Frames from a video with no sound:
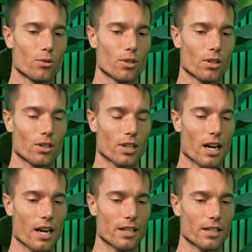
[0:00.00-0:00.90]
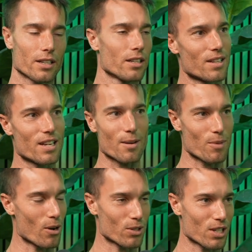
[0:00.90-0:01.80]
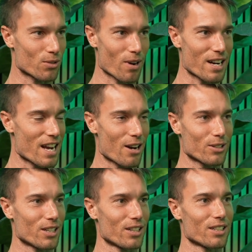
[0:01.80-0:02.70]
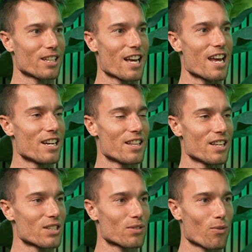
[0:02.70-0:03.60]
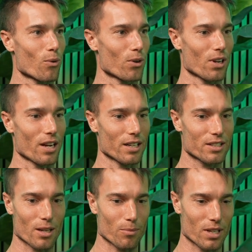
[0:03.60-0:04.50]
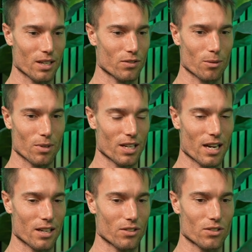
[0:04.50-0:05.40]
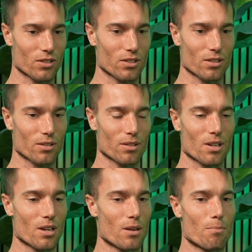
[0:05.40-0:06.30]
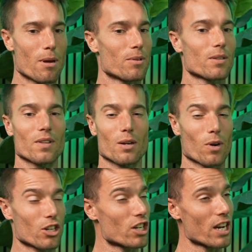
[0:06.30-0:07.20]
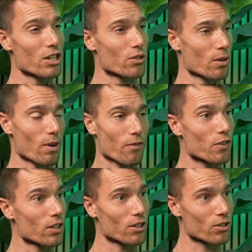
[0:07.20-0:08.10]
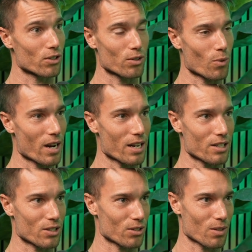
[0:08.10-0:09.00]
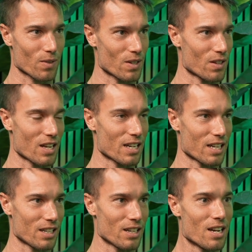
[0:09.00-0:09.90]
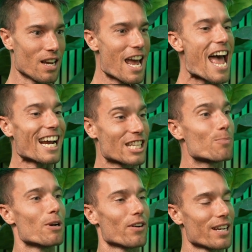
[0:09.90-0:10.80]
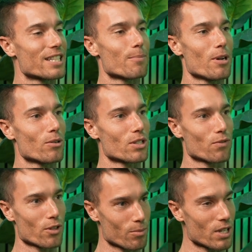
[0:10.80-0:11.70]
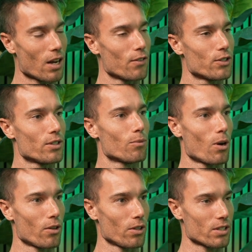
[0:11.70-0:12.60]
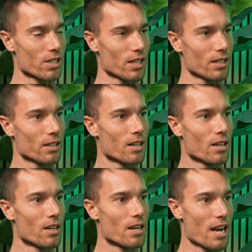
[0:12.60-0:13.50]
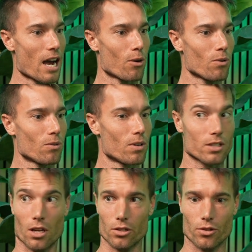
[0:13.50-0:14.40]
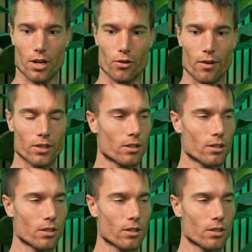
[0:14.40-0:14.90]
a little guided hypnosis right now to end this for like something, if somebody has maybe something they want to change or they want to feel a certain way? Is there something that they can experience hypnosis for themselves while they're listening now, as long as they're not driving?